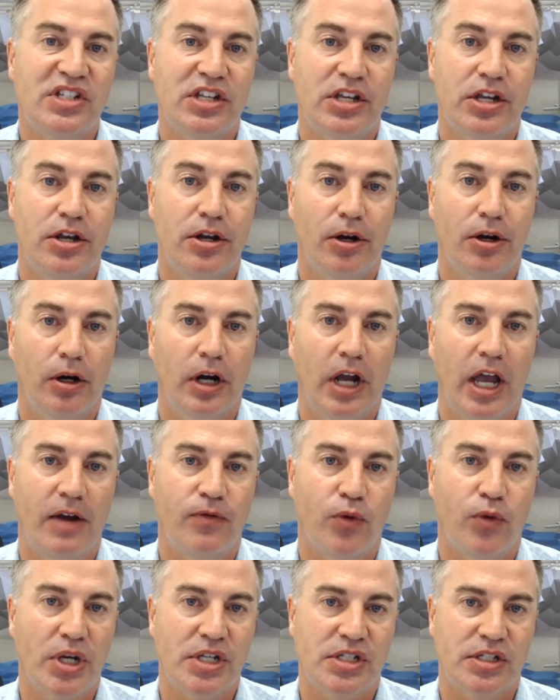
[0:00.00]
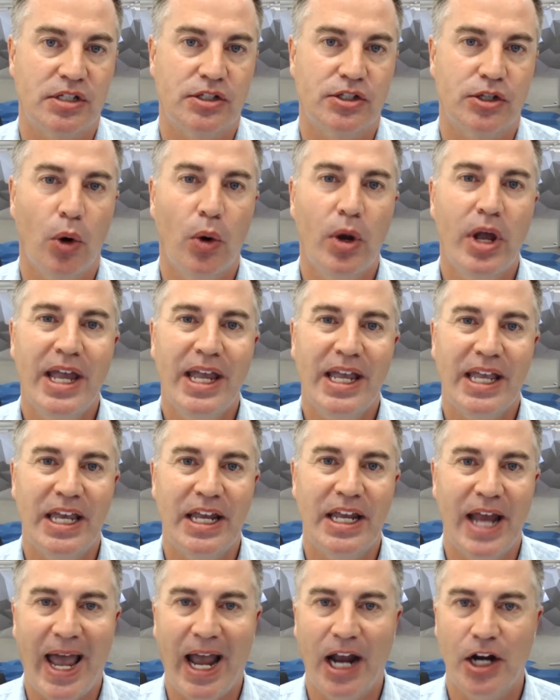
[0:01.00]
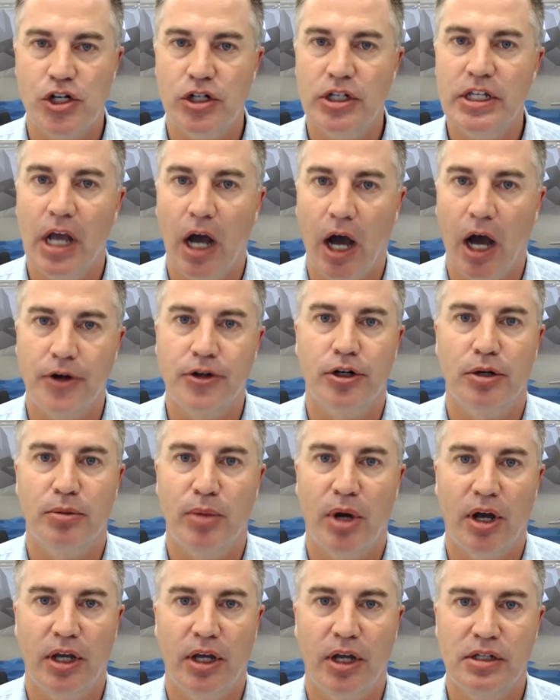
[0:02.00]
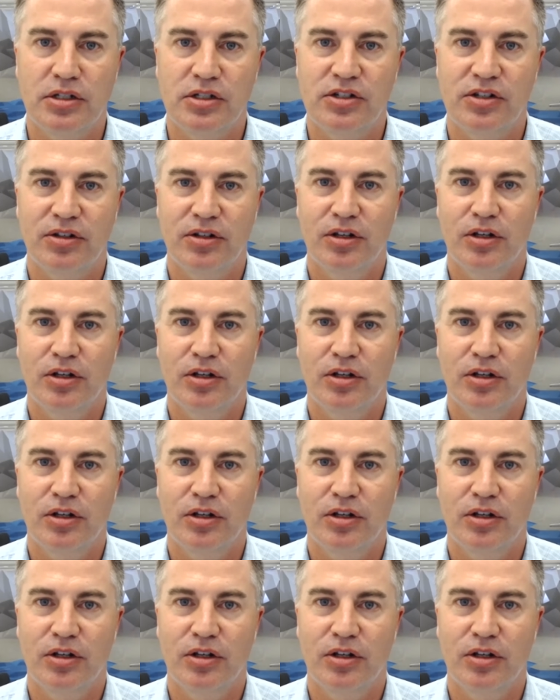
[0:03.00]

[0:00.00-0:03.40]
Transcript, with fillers: here at voices so it actually undermined